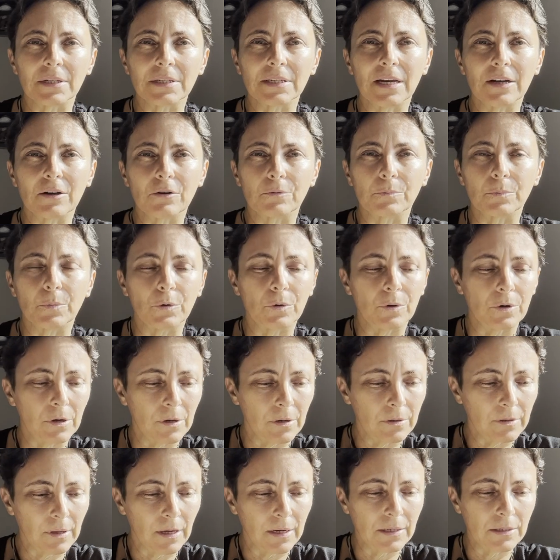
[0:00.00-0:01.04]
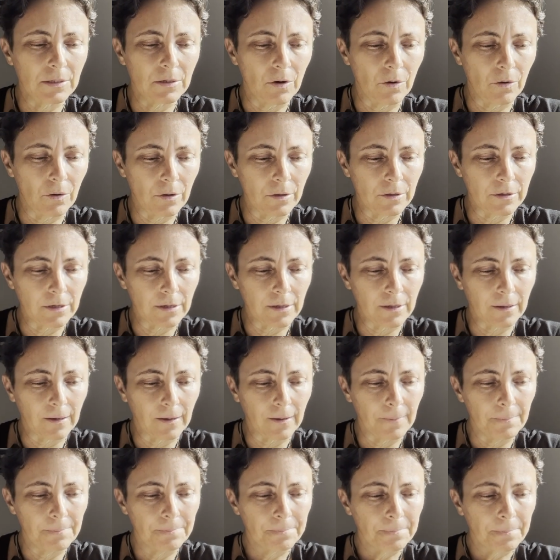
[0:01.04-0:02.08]
the second book that is called
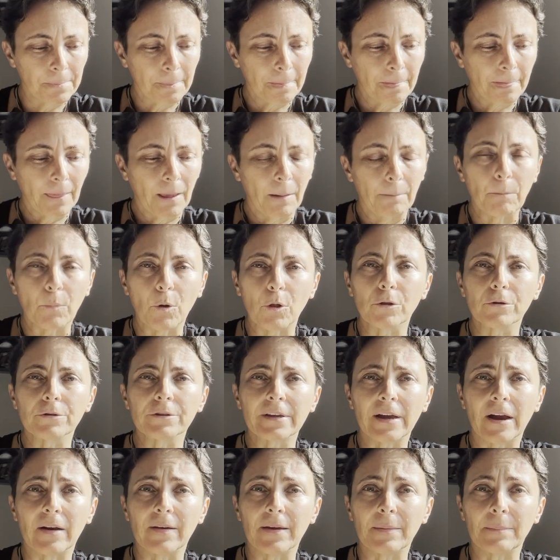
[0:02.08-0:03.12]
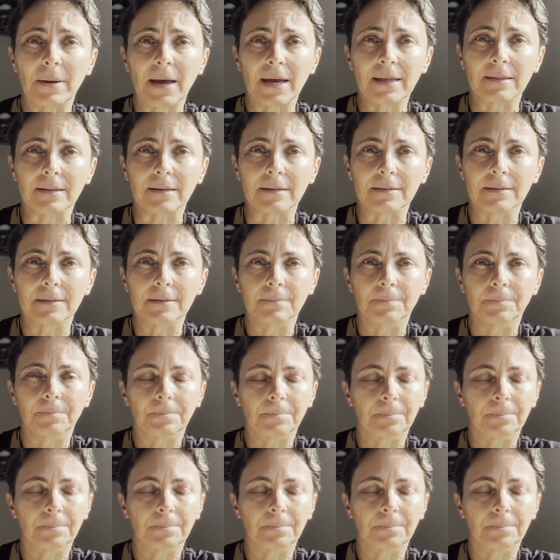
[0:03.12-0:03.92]
Voluntary Madness.